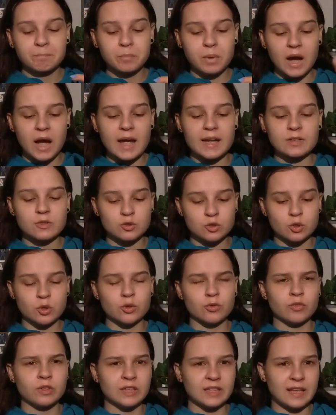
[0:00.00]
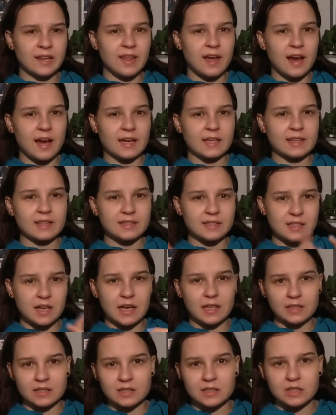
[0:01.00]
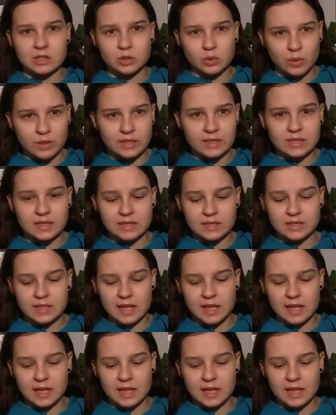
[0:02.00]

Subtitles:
but I do really like the stylistic choices